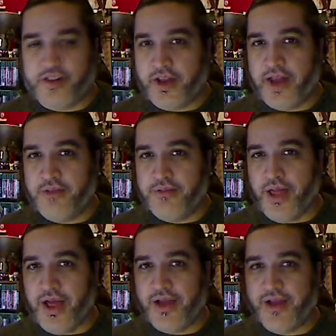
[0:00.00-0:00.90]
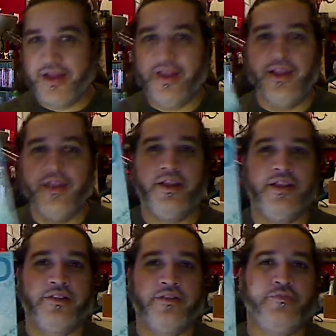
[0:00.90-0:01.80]
arcade block and
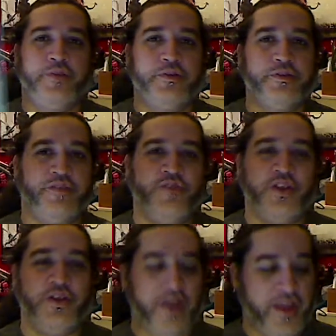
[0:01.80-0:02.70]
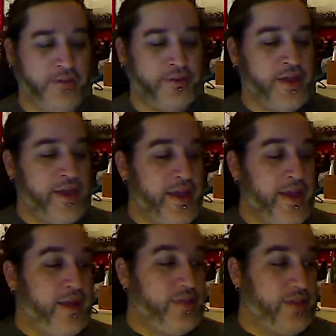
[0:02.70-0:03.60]
it's focused on video games.
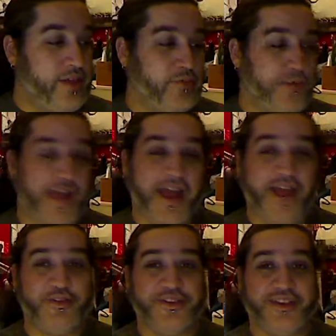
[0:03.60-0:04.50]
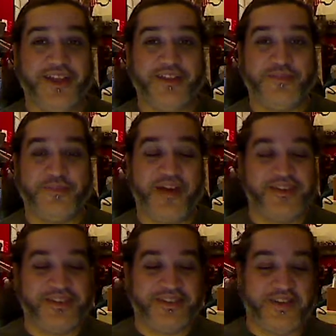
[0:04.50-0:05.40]
This one, I have to say, this
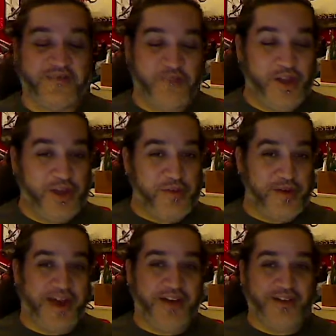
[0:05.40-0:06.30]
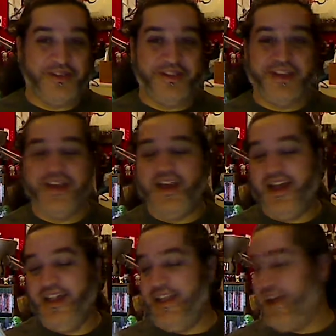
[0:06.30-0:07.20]
box is done really well.
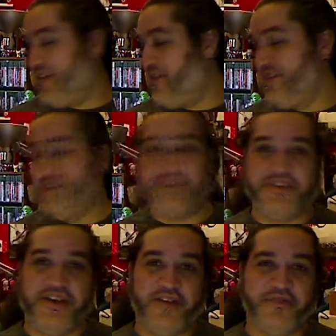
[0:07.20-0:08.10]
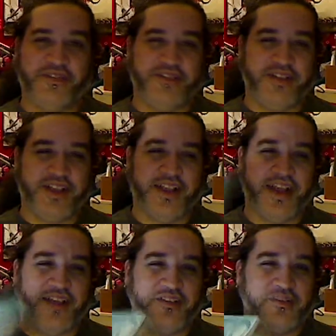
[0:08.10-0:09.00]
I like all the stuff. There's nothing
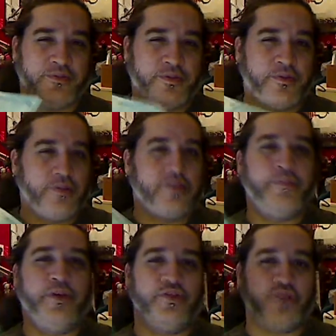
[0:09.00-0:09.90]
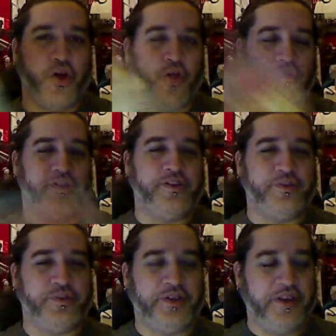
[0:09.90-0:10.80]
that spills over
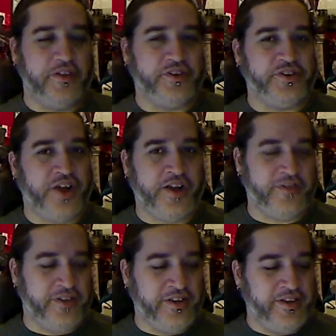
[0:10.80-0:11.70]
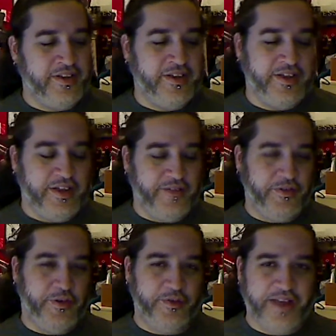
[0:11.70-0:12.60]
into another genre.
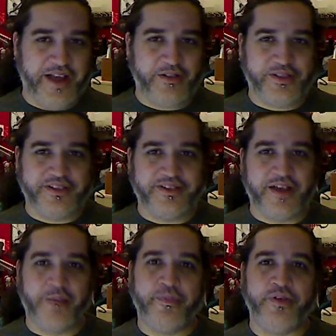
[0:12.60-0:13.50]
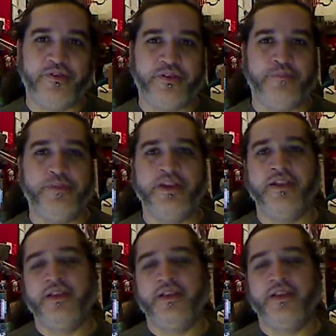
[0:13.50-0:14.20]
You don't count the Scott Pilgrim, but